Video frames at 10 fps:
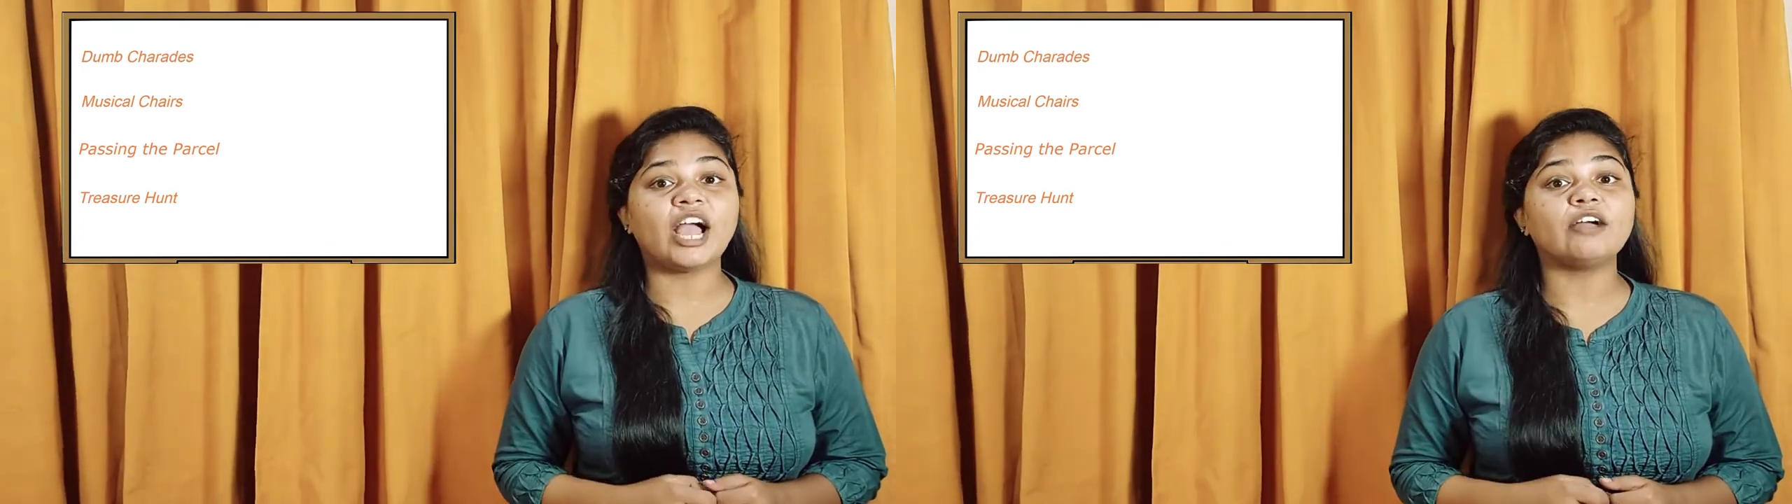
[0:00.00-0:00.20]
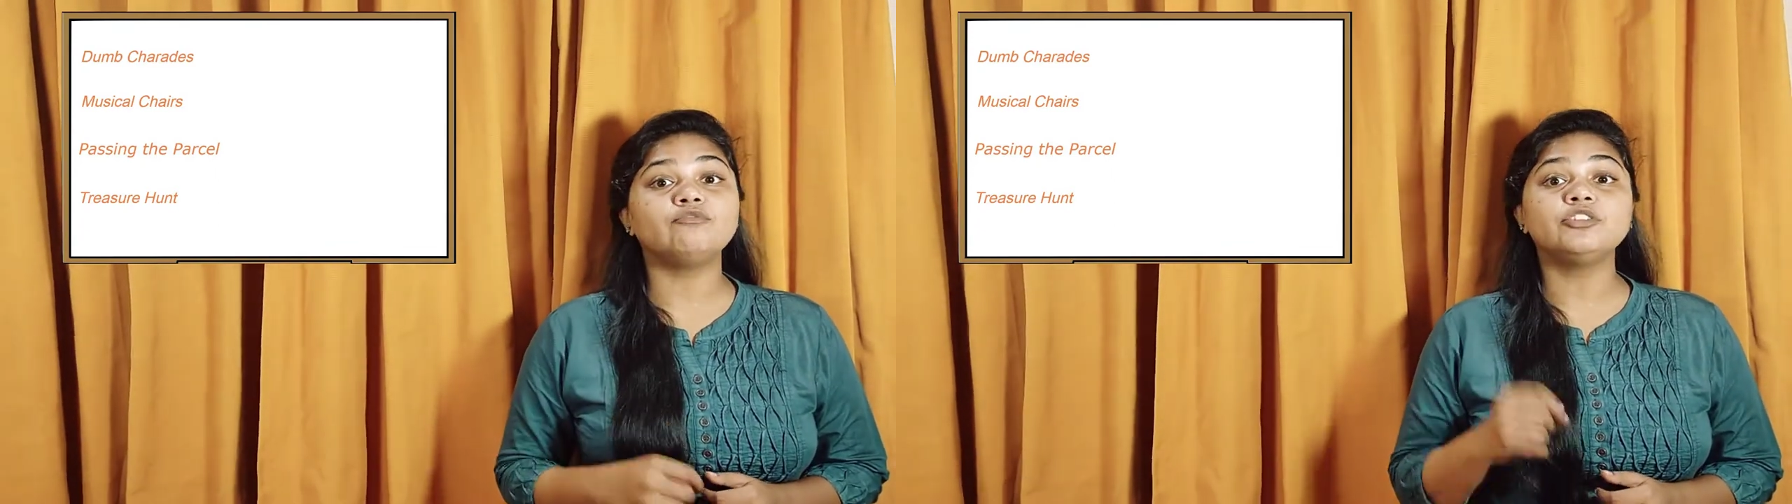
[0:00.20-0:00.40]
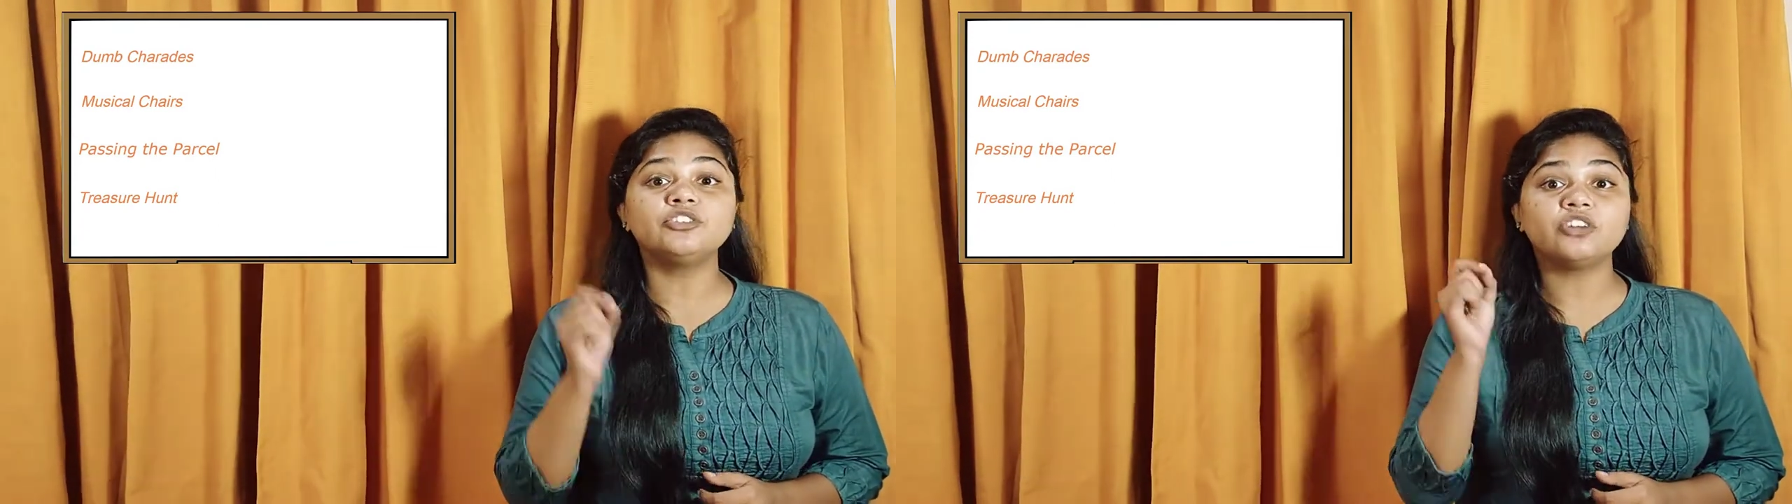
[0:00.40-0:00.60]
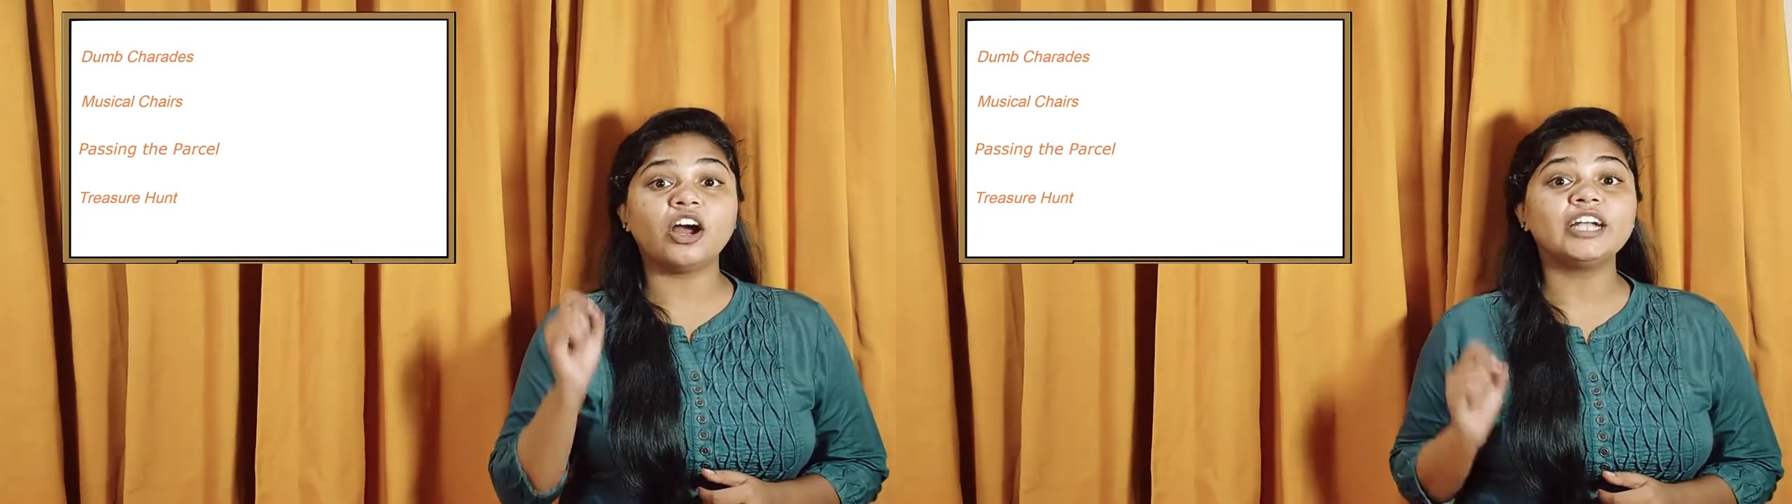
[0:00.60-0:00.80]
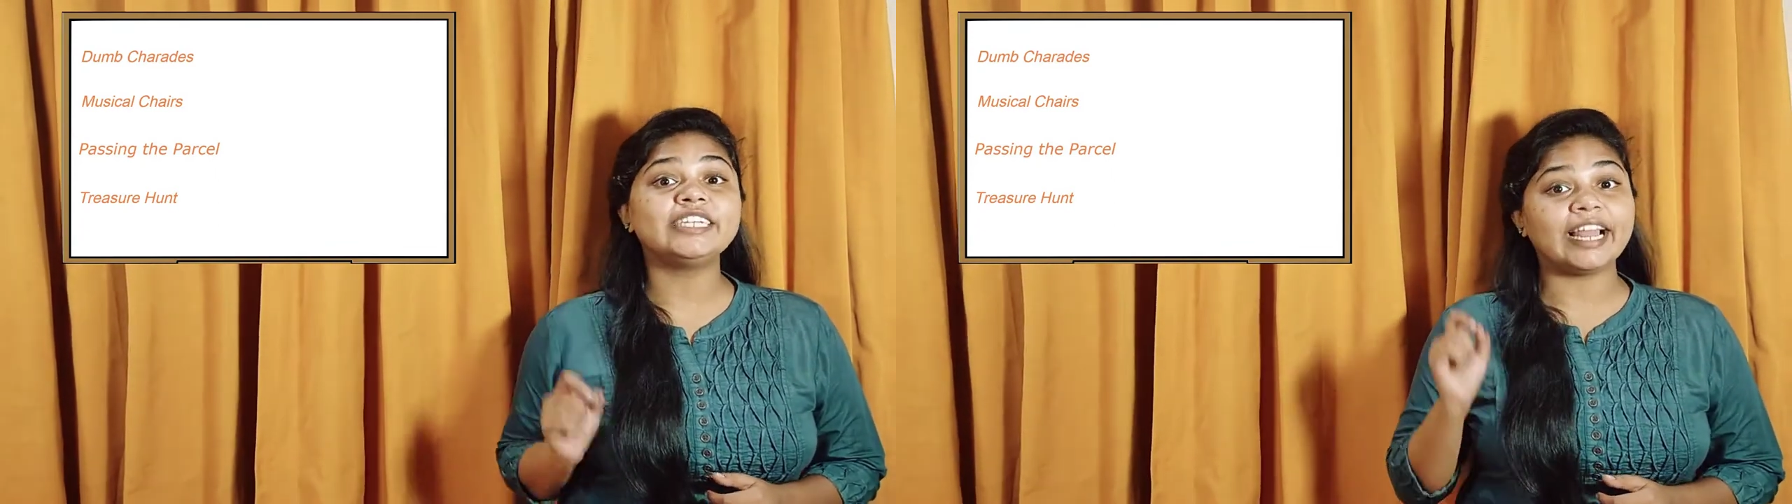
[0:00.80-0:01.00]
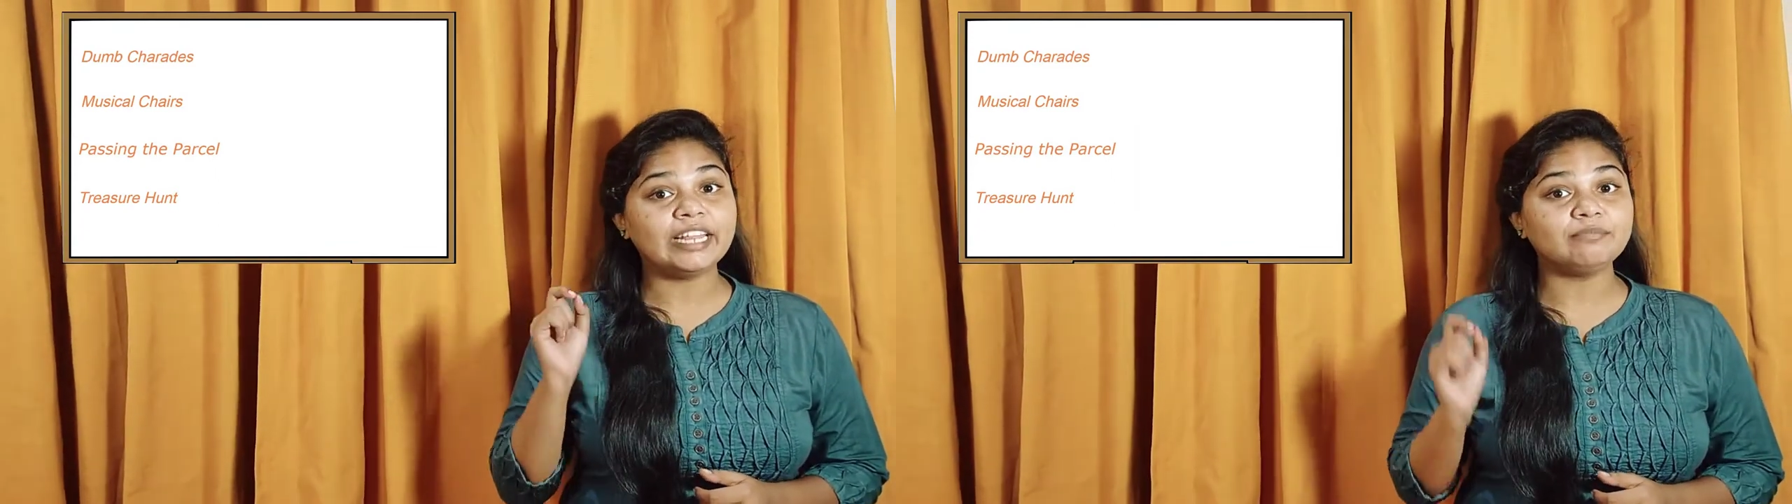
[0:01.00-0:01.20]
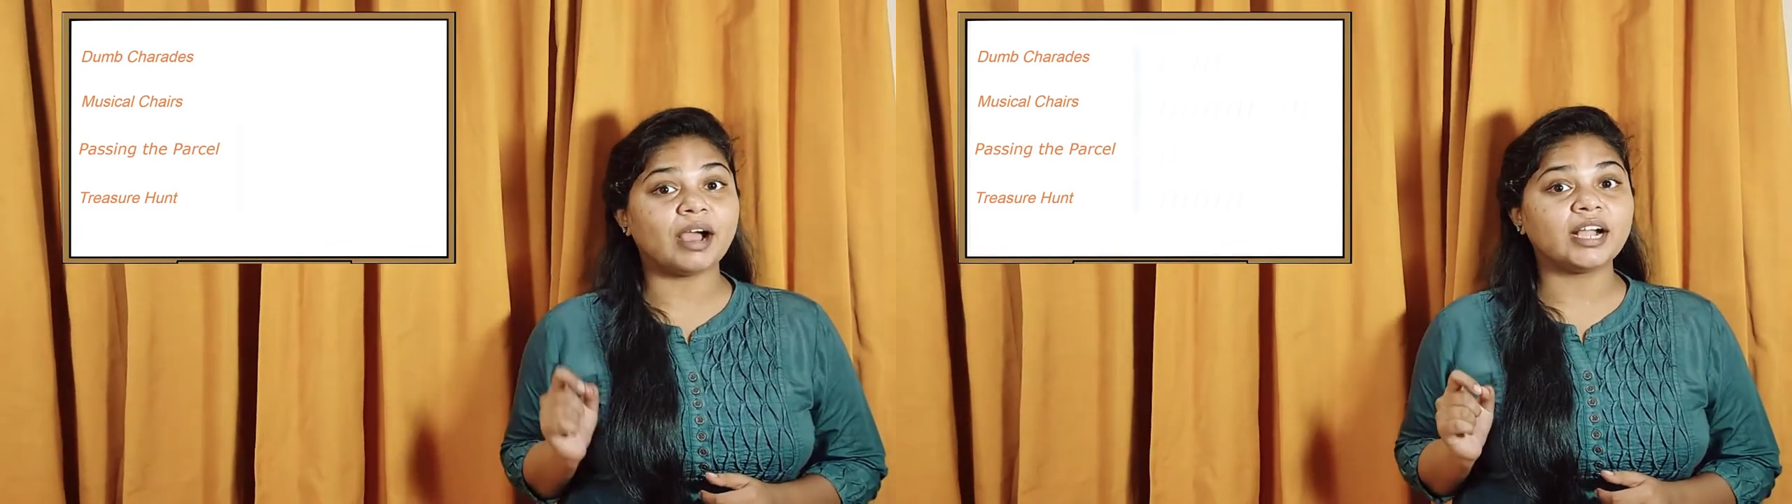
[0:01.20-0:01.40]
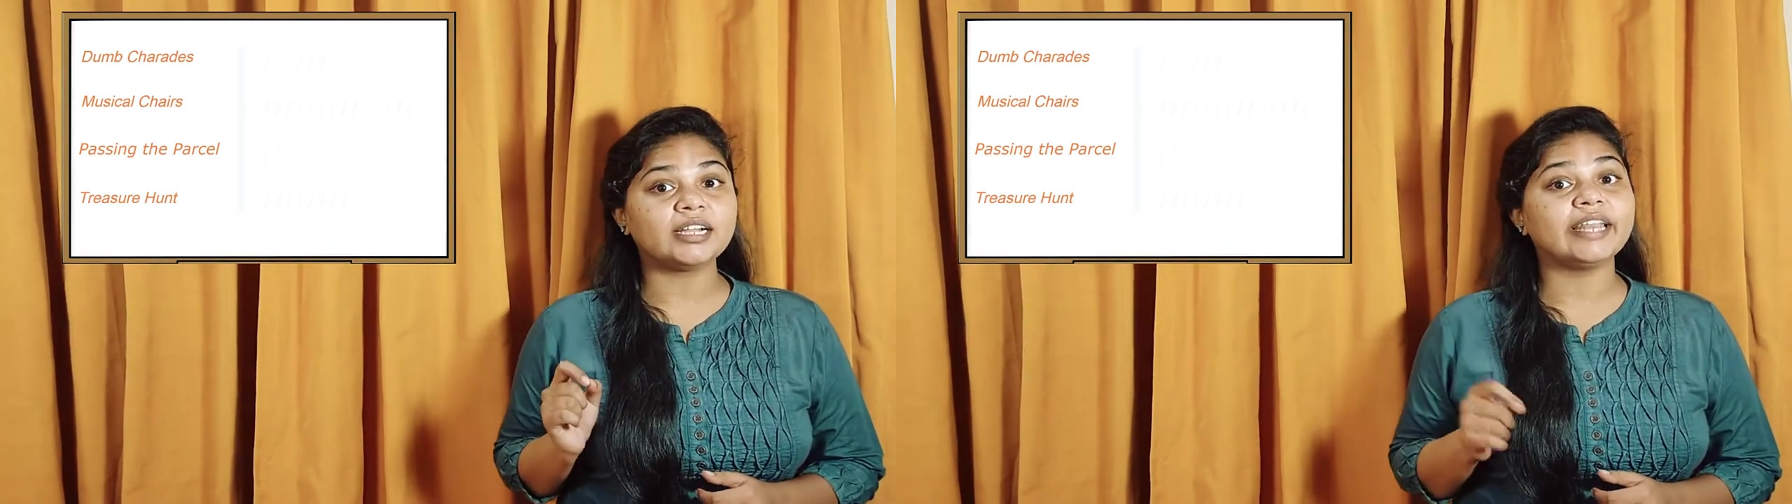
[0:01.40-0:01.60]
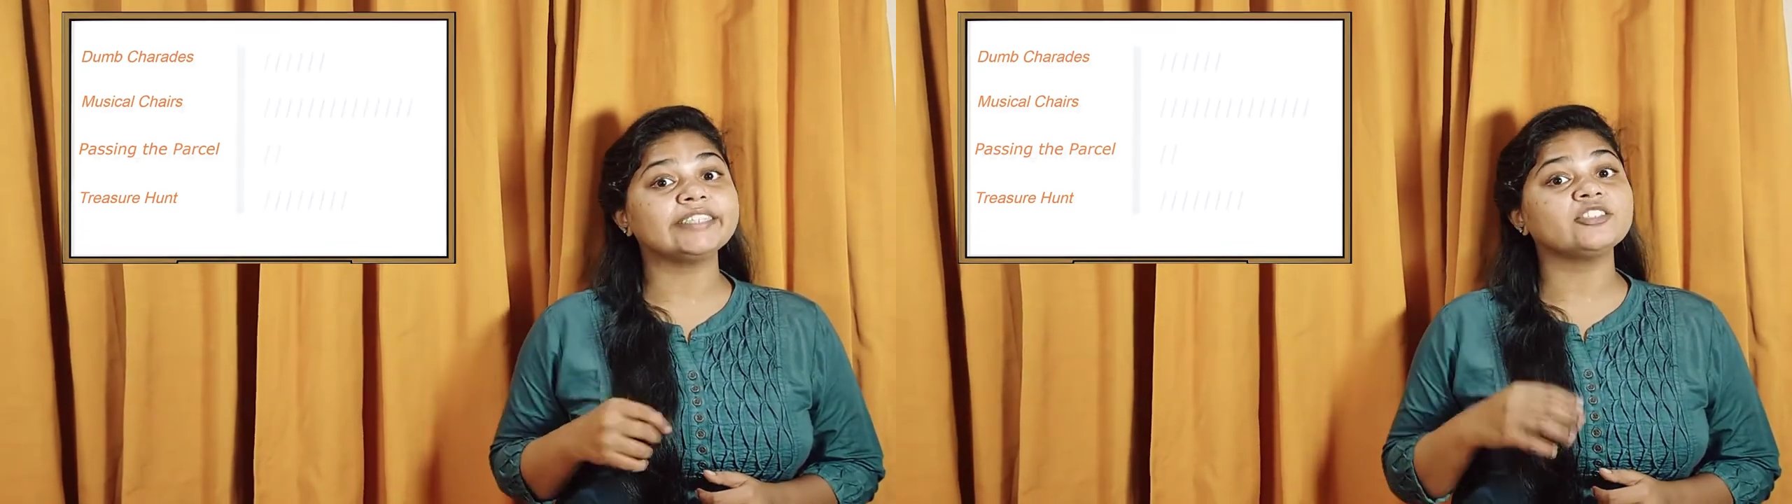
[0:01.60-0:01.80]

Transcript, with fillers: have to draw a tally mark next